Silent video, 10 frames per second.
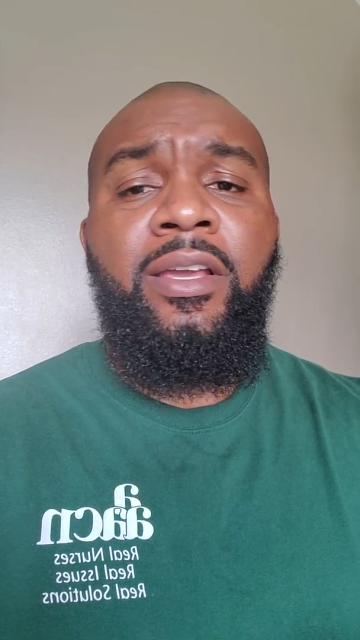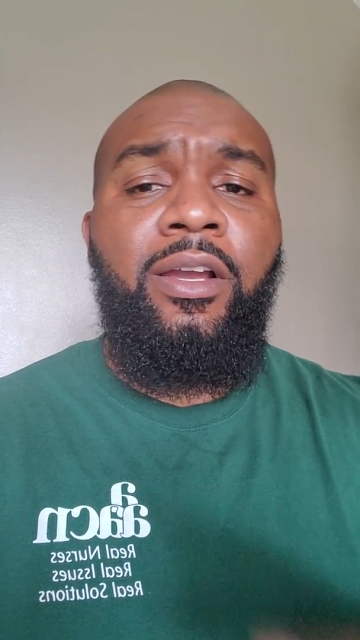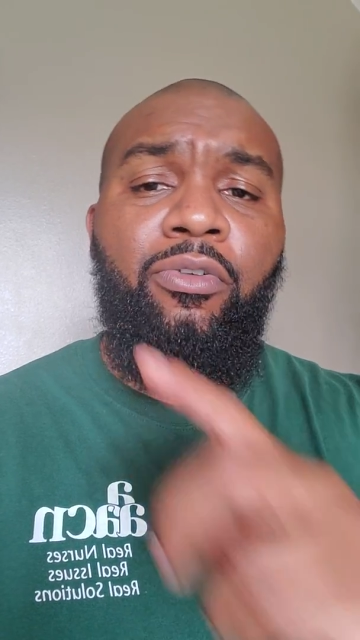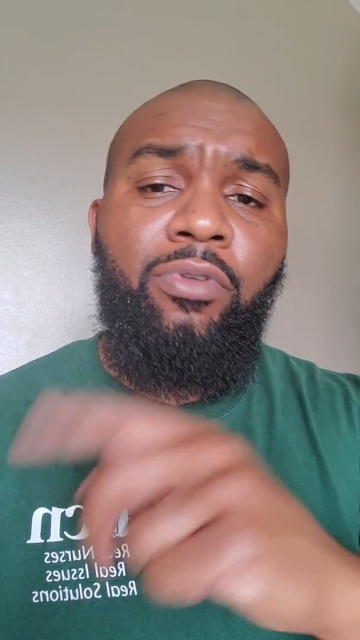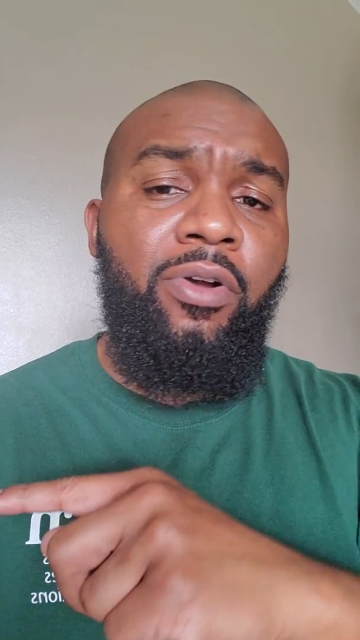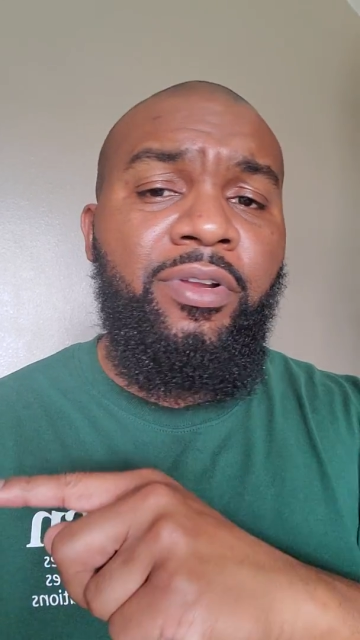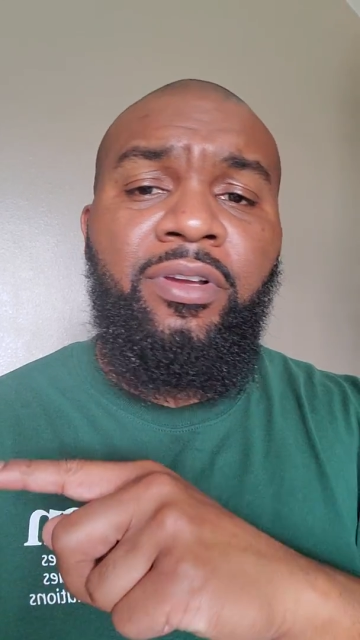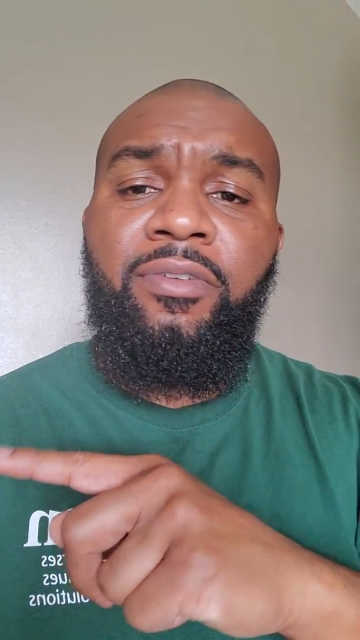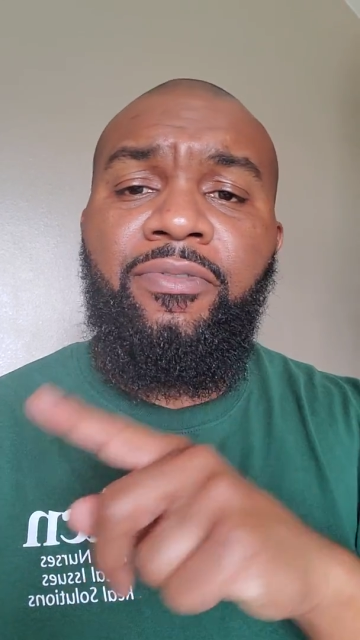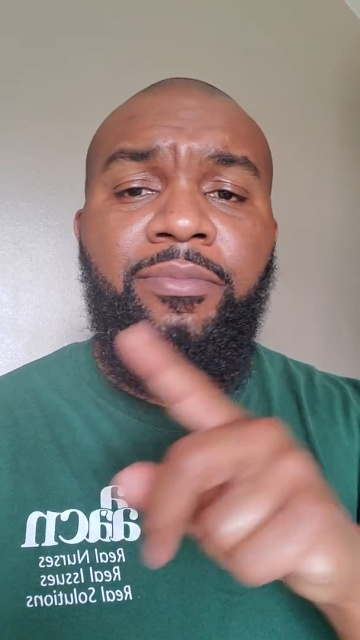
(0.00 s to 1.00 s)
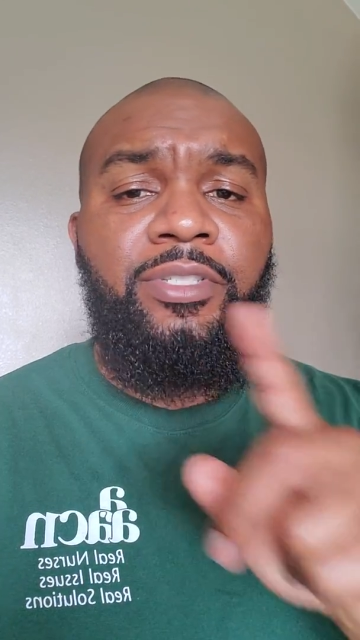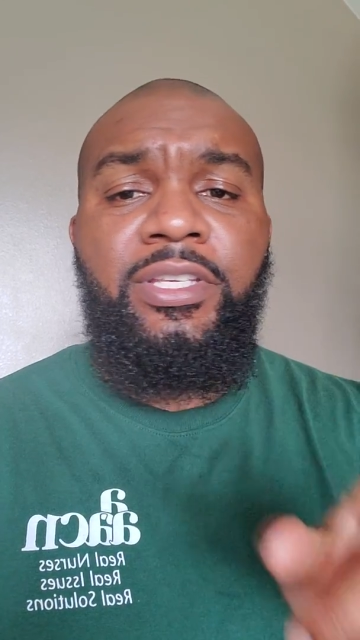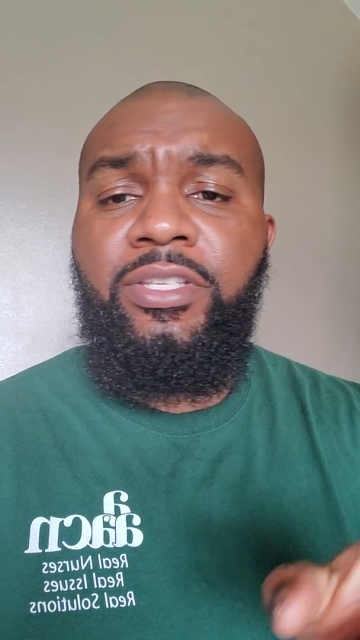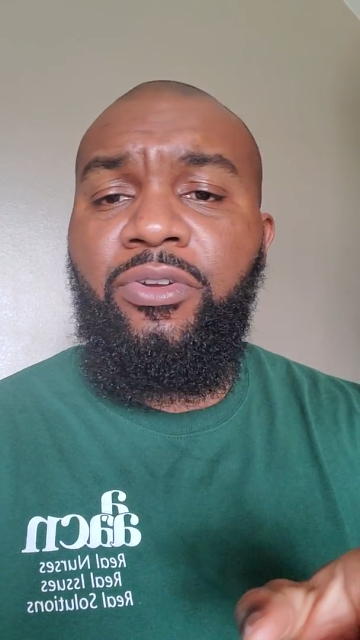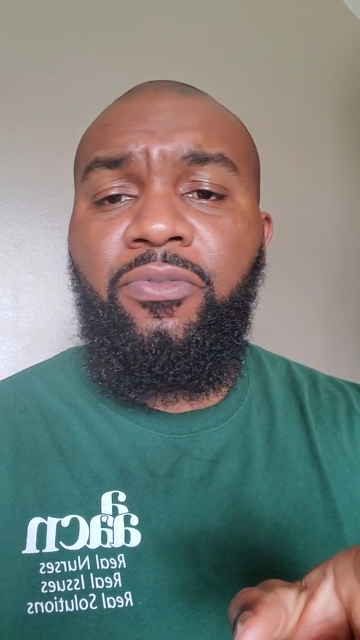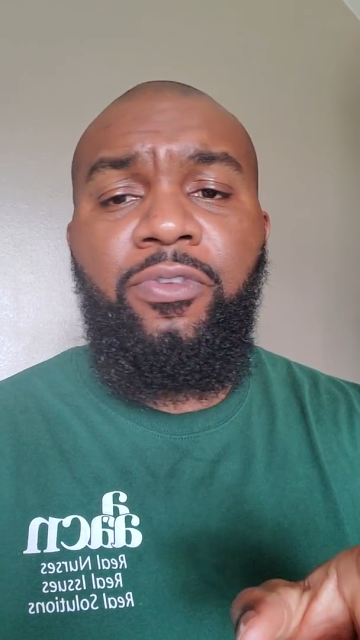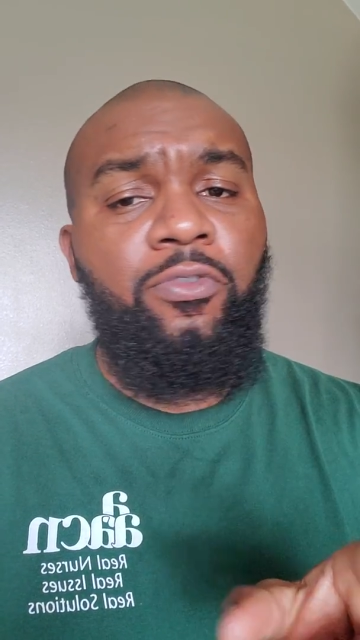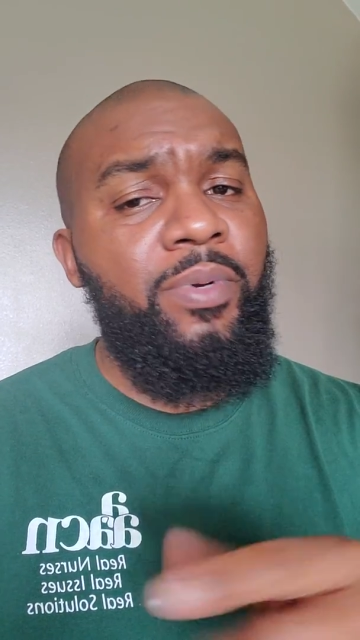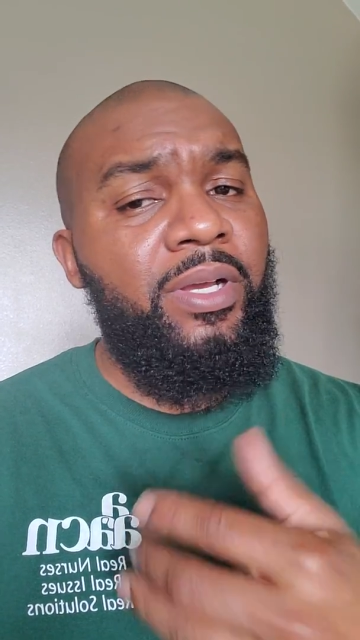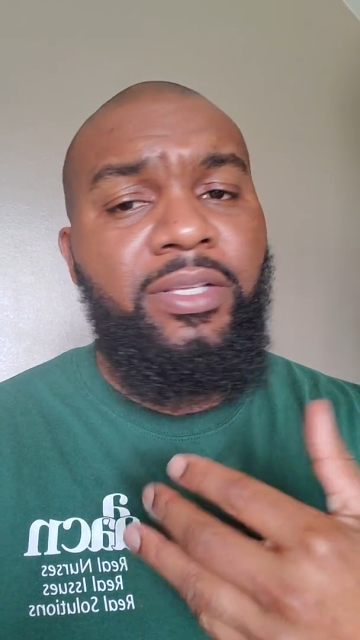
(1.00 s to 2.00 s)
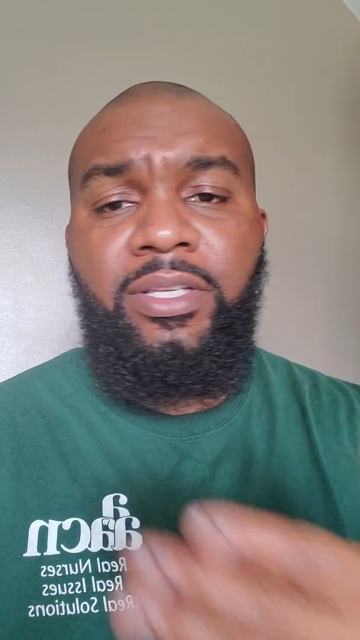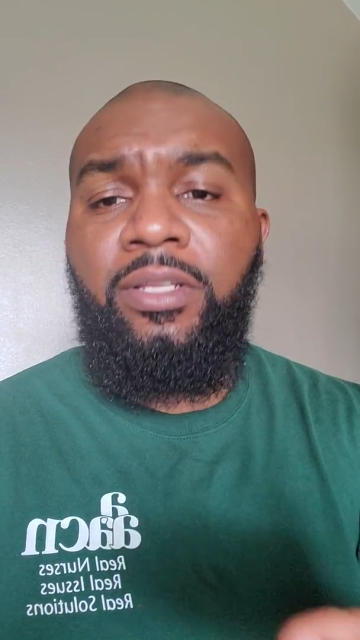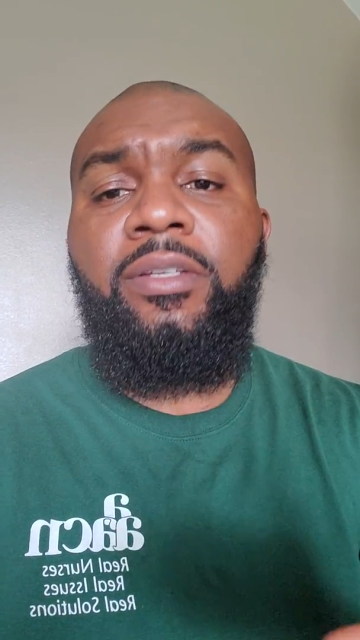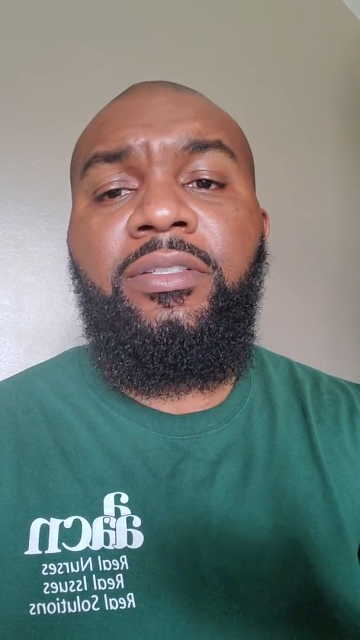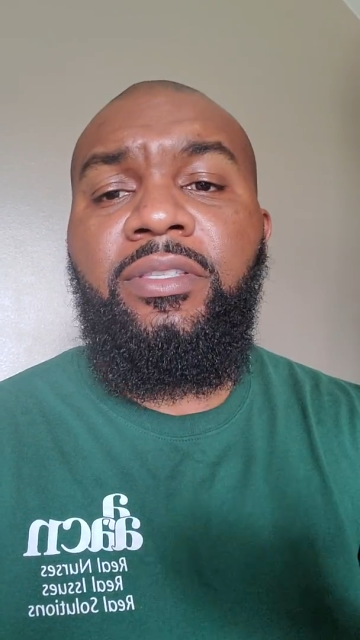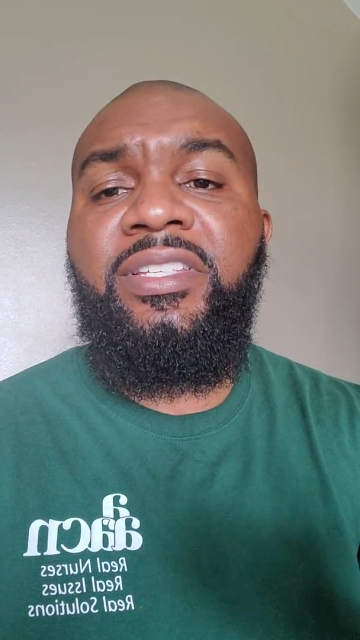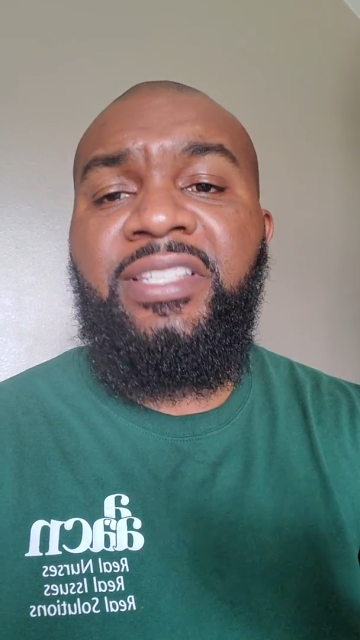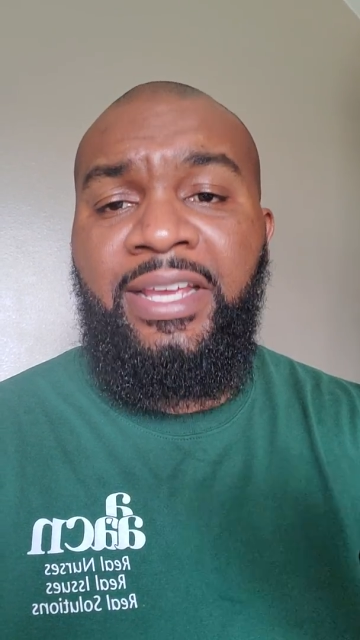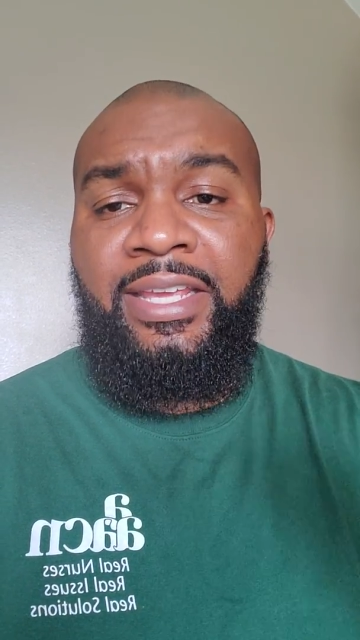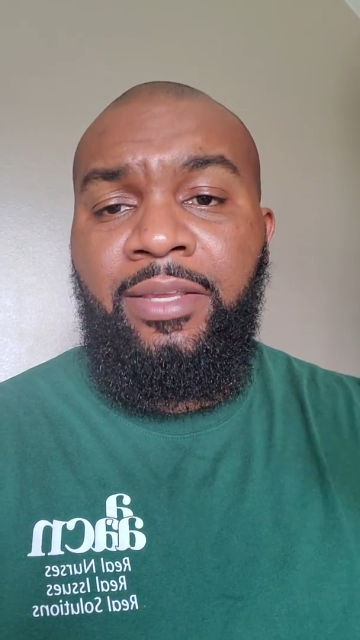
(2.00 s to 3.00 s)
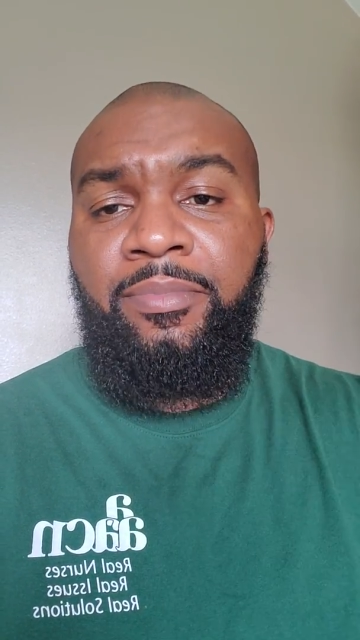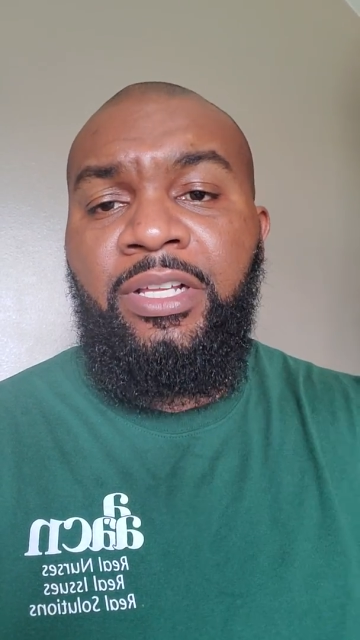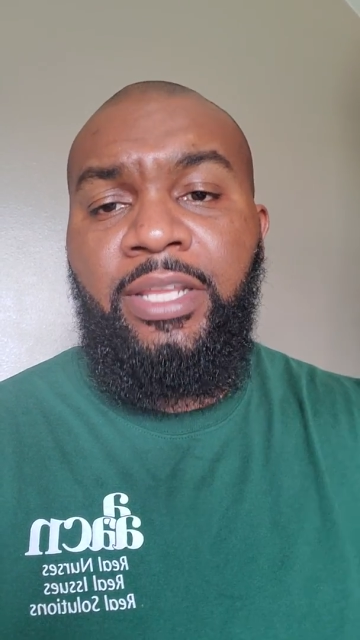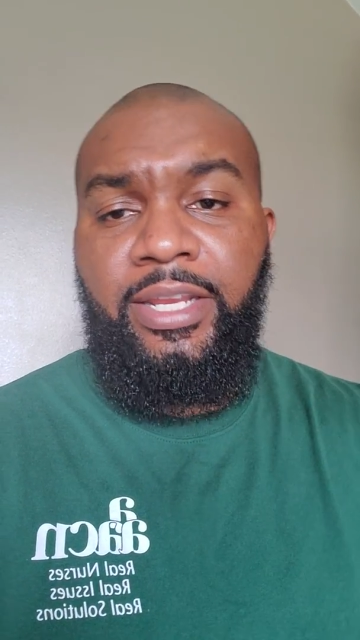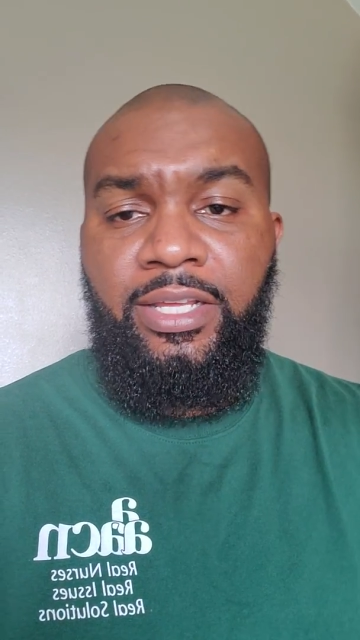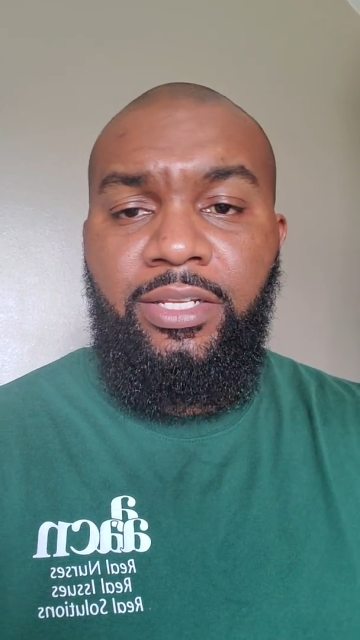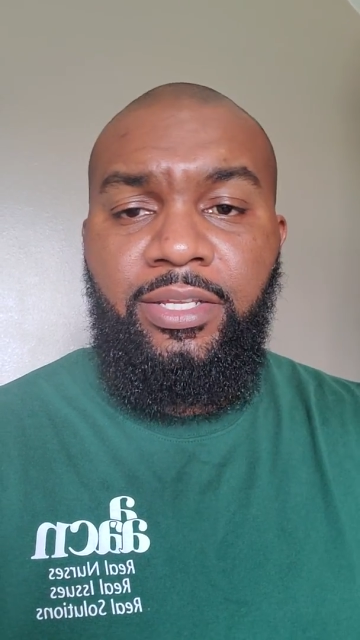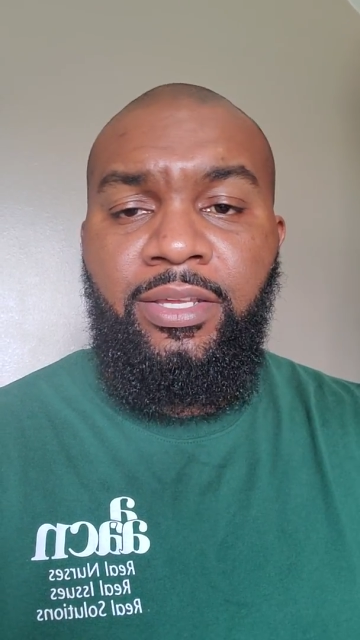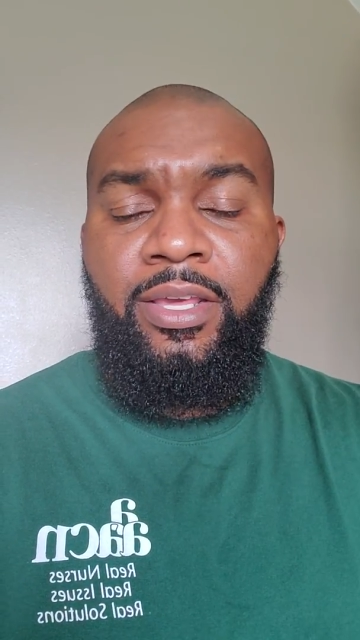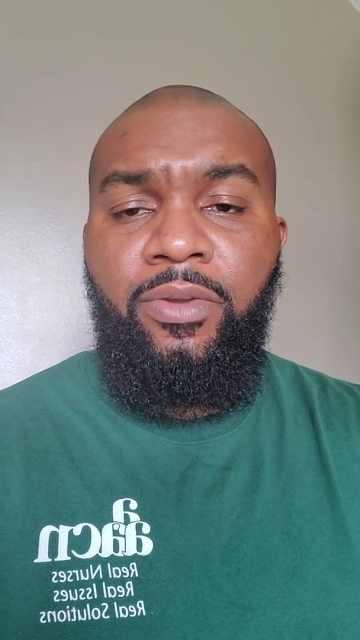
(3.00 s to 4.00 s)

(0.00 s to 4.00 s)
corona from seasonal flu because it looks the same clinically.